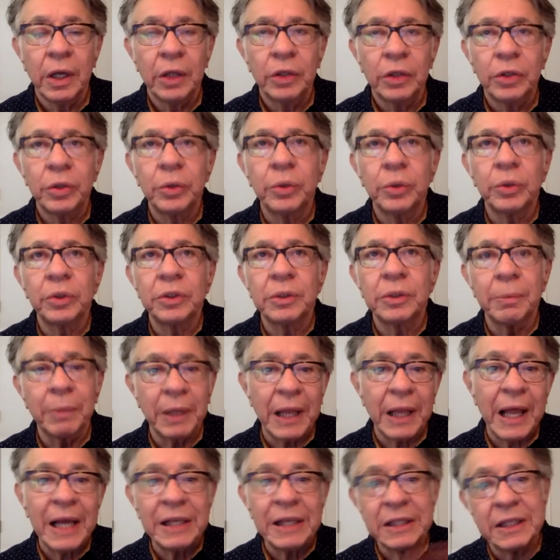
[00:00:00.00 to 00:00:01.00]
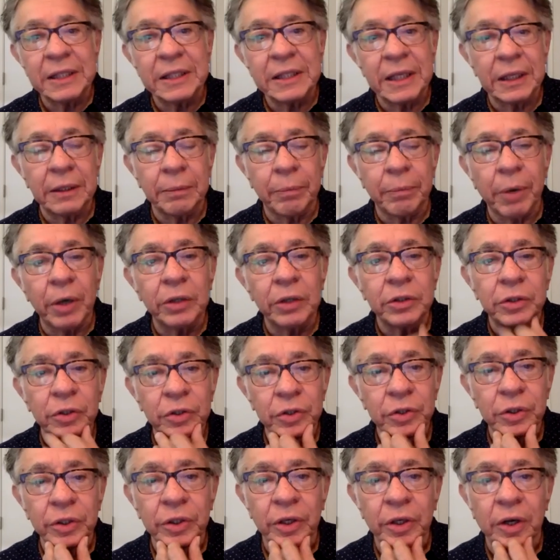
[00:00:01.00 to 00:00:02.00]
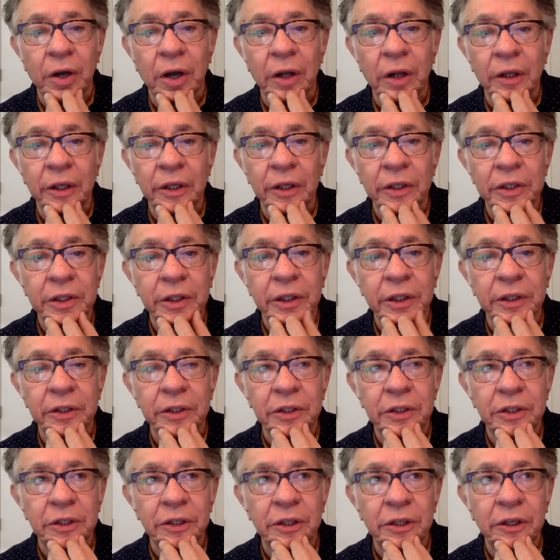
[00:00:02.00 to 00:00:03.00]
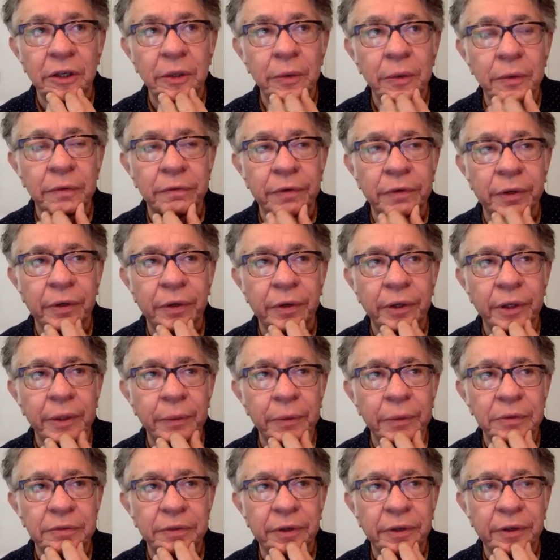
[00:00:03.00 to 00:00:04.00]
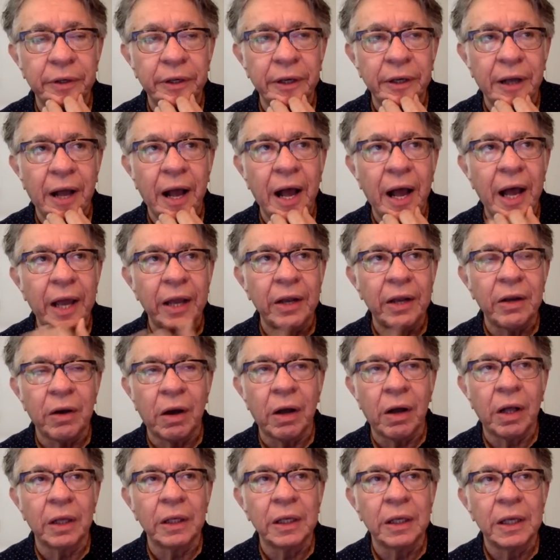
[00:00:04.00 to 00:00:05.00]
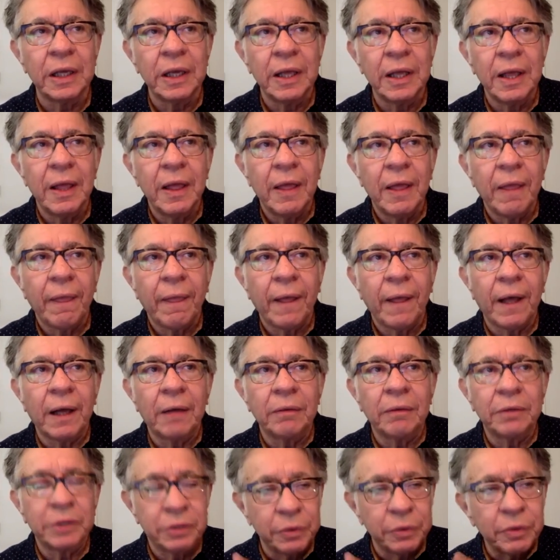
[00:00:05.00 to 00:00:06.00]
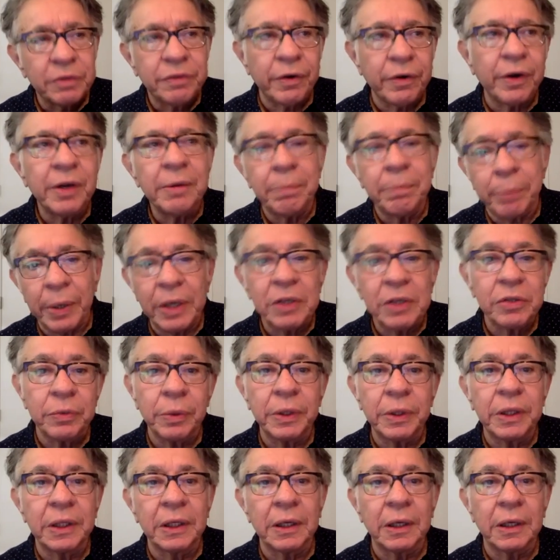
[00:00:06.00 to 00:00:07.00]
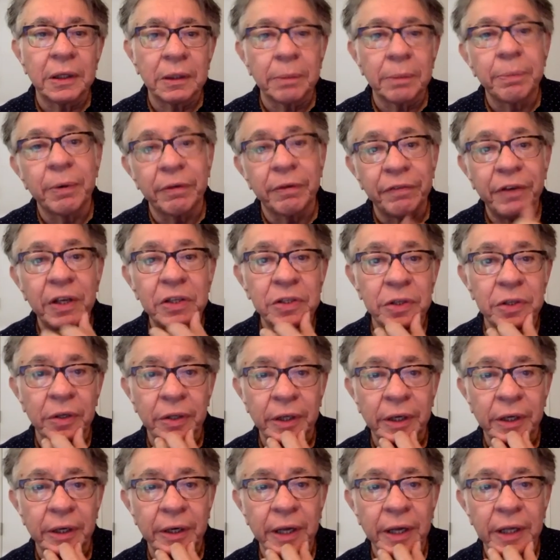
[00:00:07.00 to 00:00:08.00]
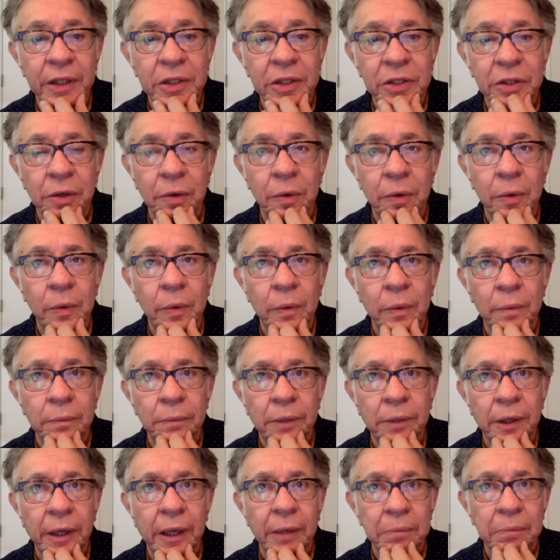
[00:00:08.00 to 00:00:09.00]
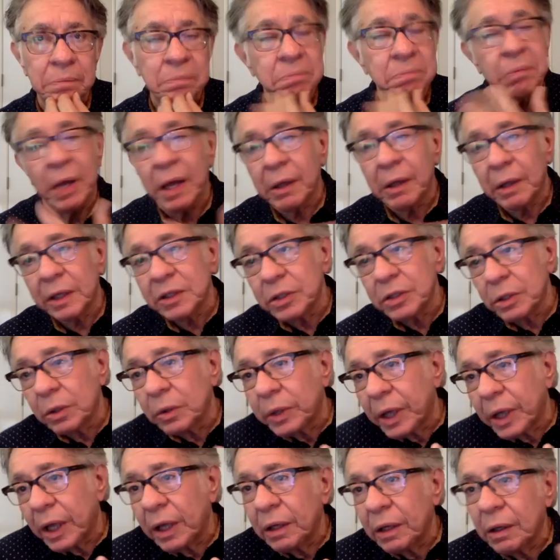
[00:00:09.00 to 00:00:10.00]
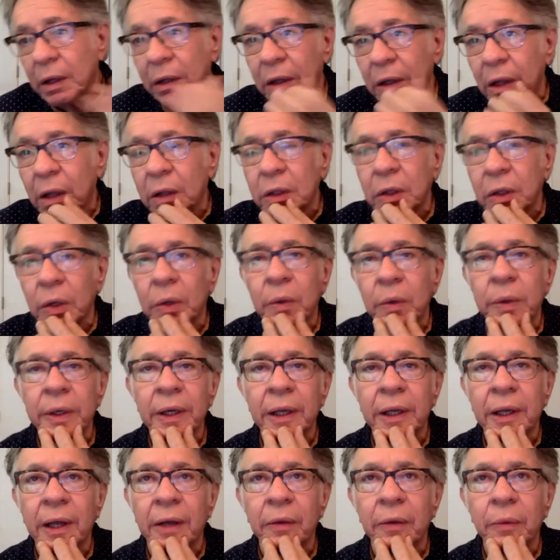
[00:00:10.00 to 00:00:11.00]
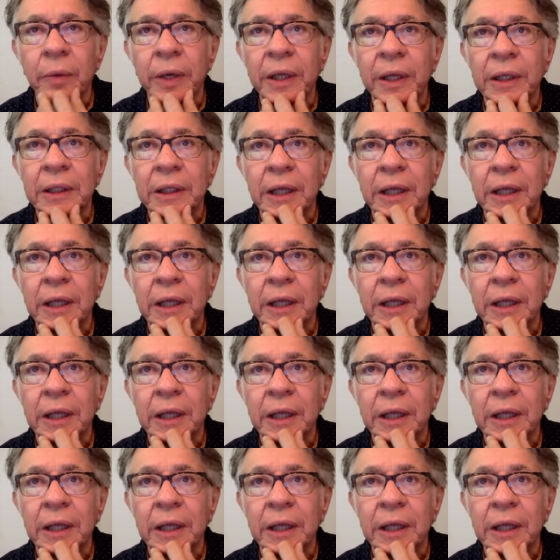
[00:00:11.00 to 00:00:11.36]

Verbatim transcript: to some classes at the Barstow Junior College because she very was very high on. Uh, she was very impressed with the the professor there, and so I, uh, I said, "Okay, I'll, I'll go." And I, I, went,